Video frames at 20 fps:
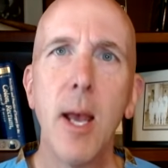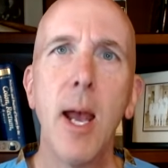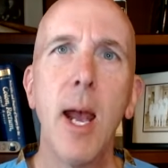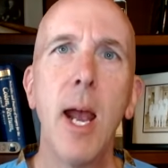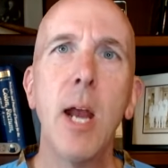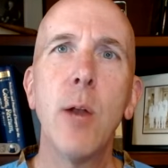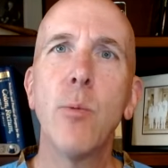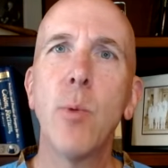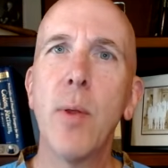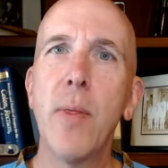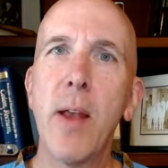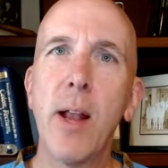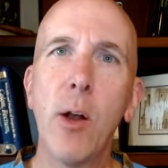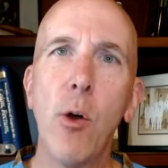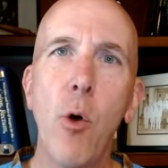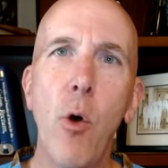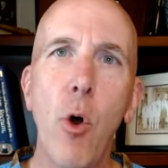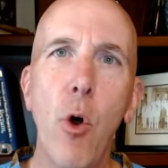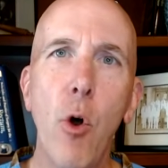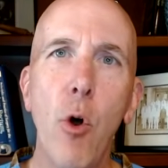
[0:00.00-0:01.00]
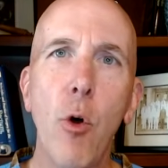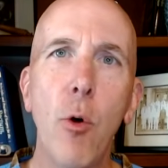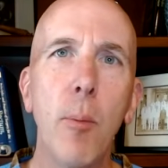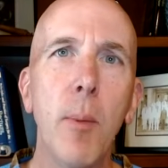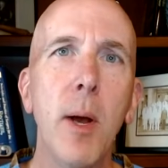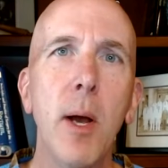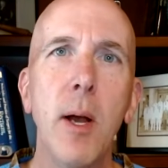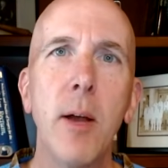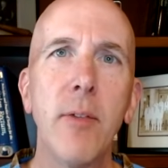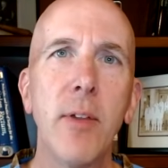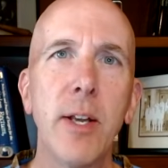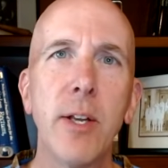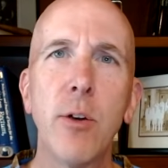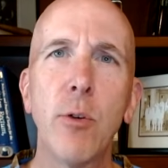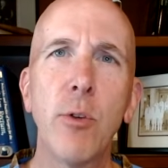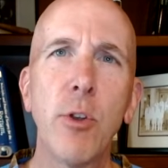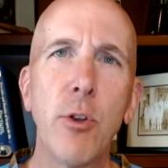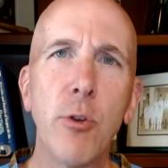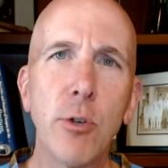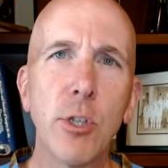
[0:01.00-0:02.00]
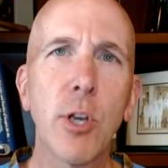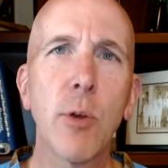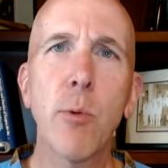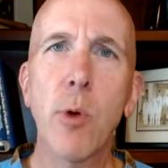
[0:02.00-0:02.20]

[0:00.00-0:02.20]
and when they go home, they don't usually